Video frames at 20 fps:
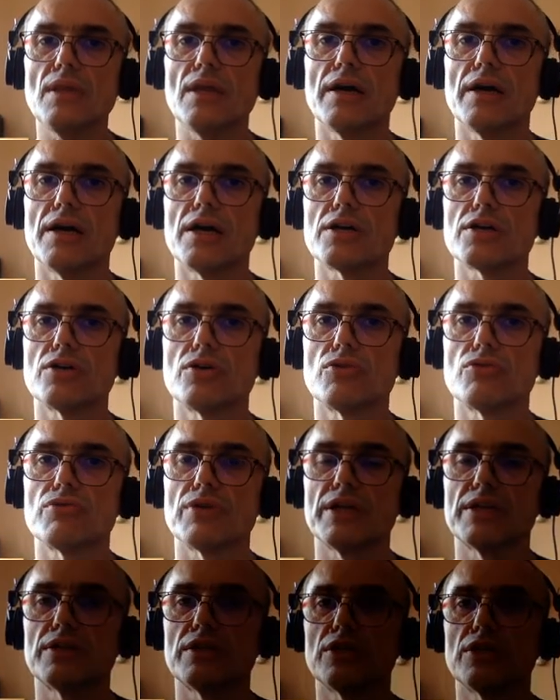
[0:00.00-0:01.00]
are
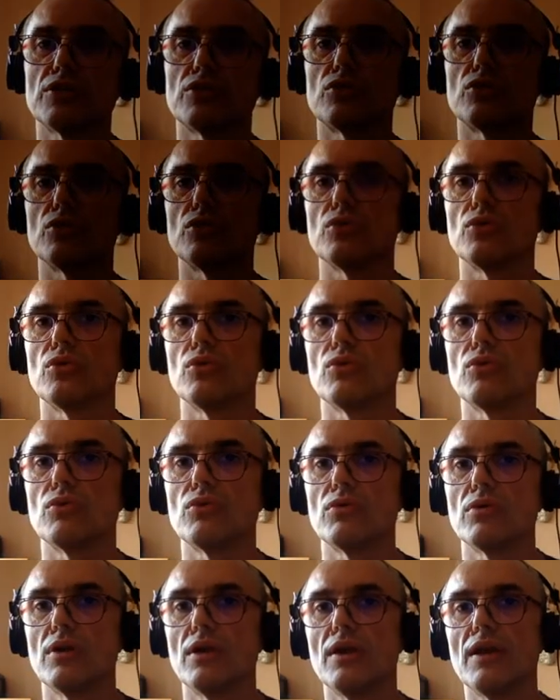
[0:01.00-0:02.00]
ready
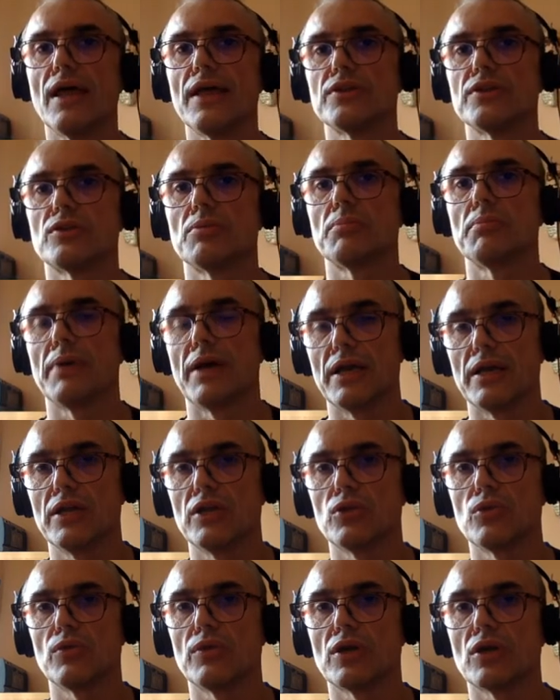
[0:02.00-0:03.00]
to lend
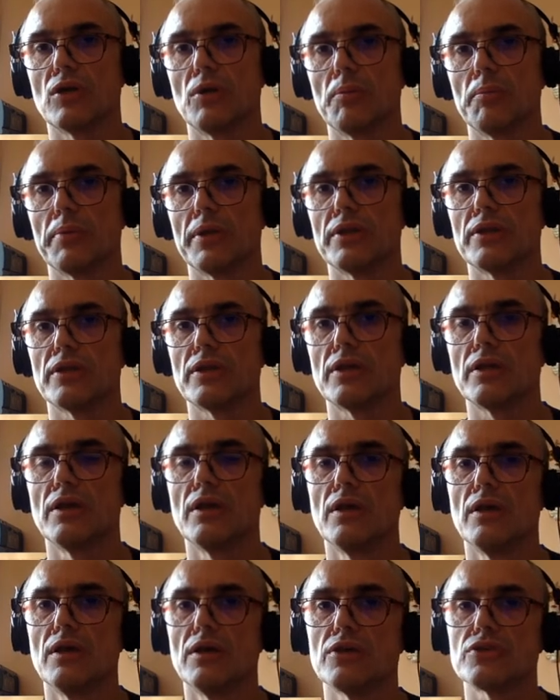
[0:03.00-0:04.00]
money to the company
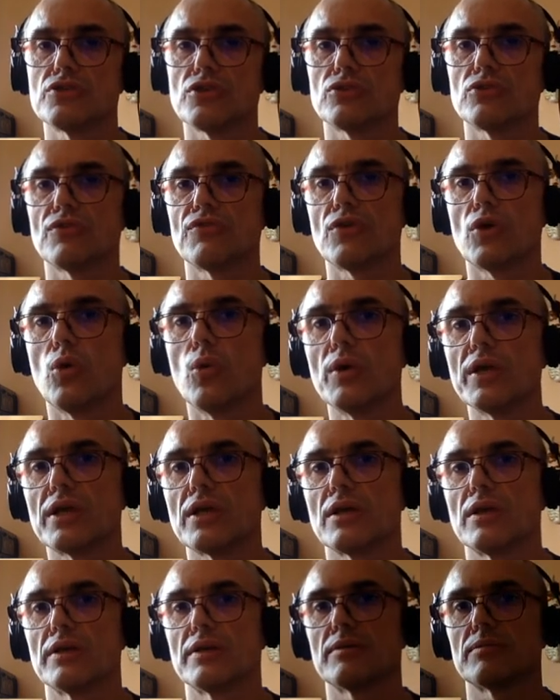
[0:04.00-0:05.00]
sort of
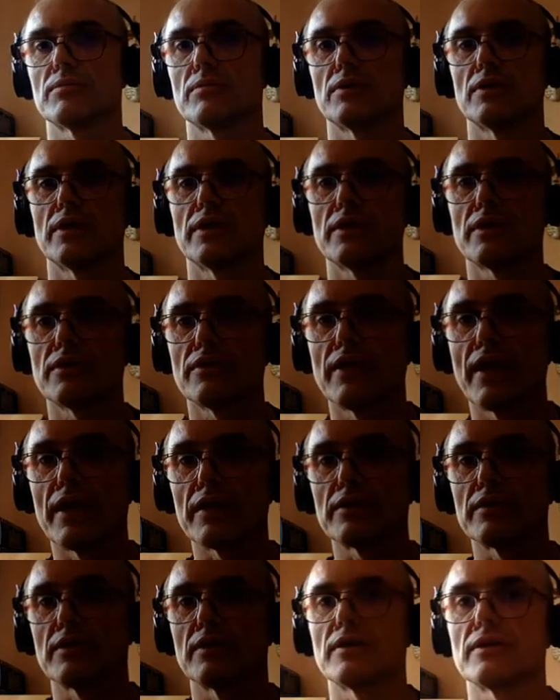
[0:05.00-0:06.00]
quickly, like
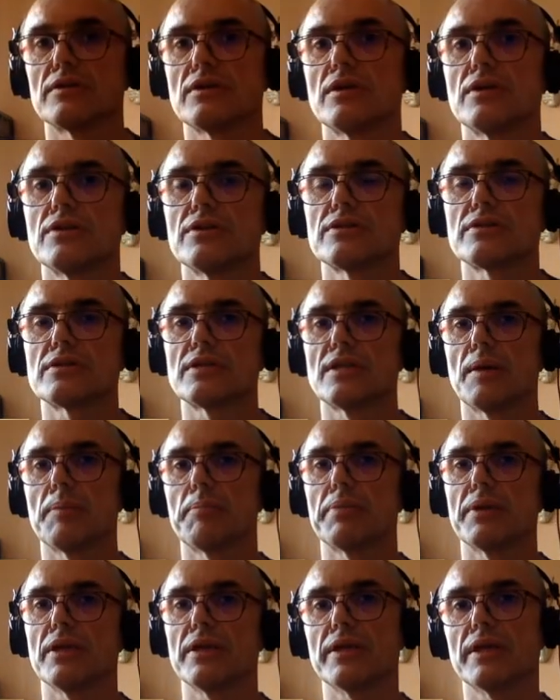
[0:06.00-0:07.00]
that,
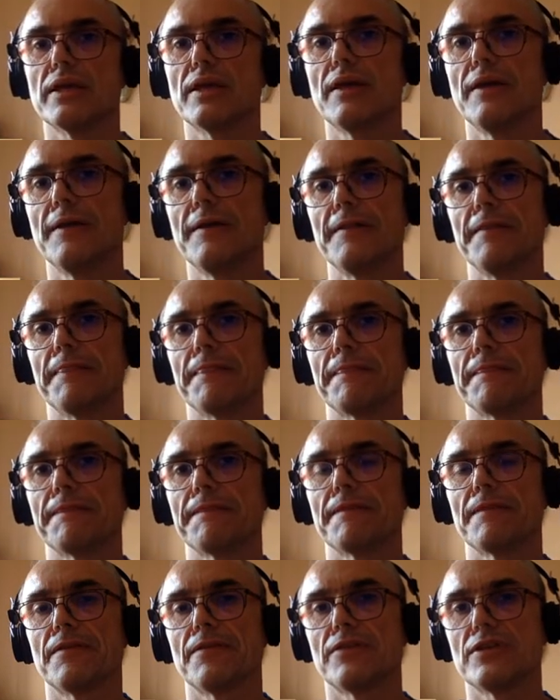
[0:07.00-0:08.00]
snappily.
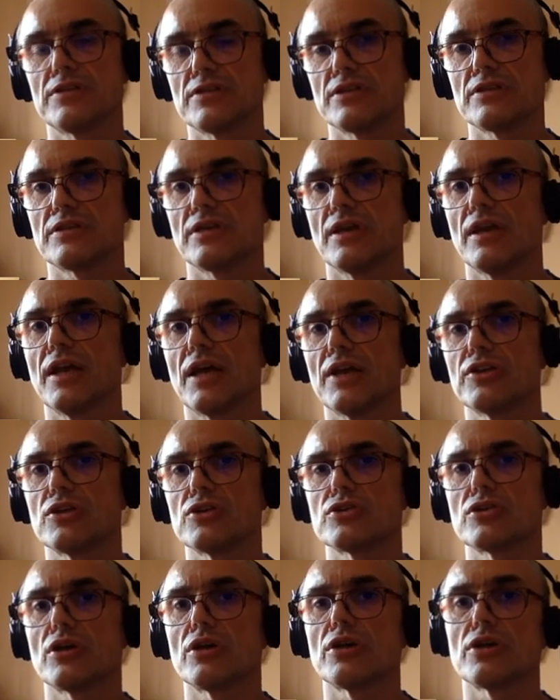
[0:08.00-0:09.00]
This is another
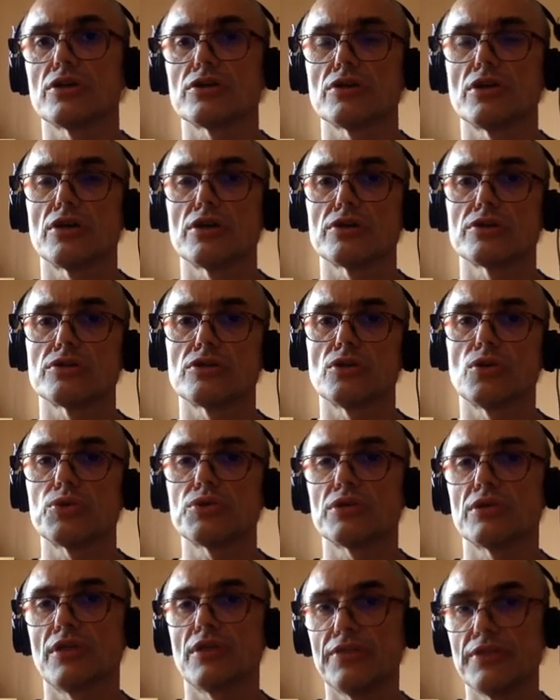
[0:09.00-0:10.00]

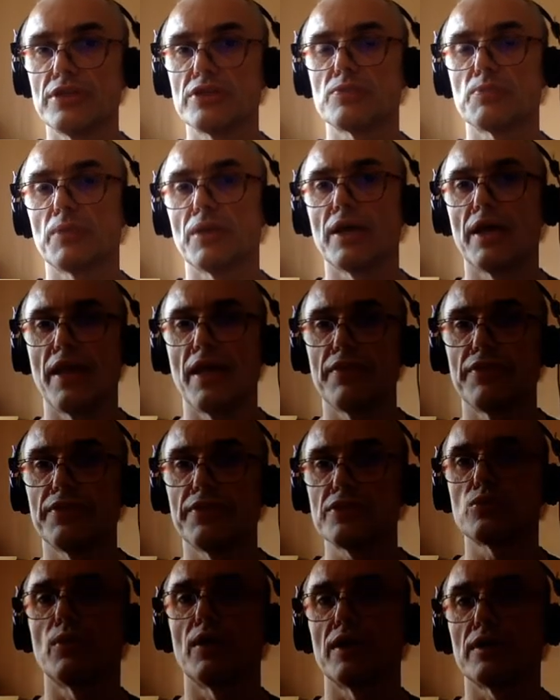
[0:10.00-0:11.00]
solution, and
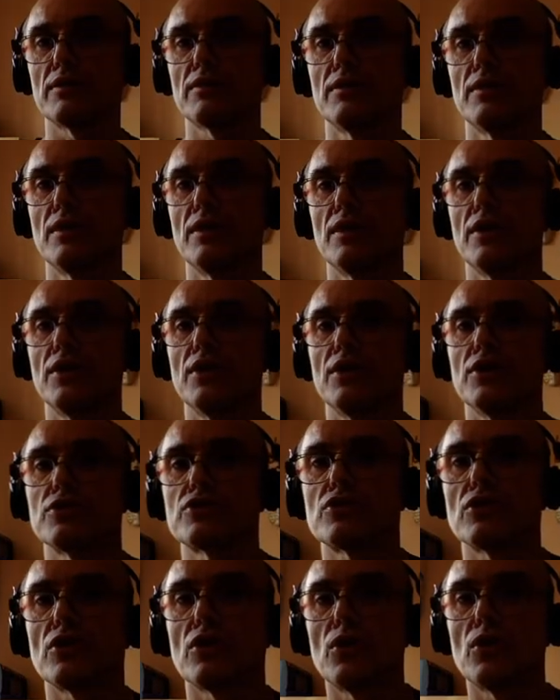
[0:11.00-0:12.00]
this one,
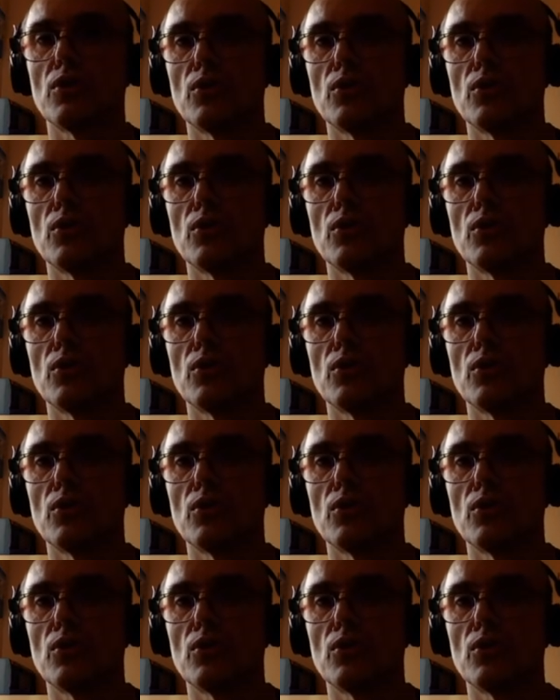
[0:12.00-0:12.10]
so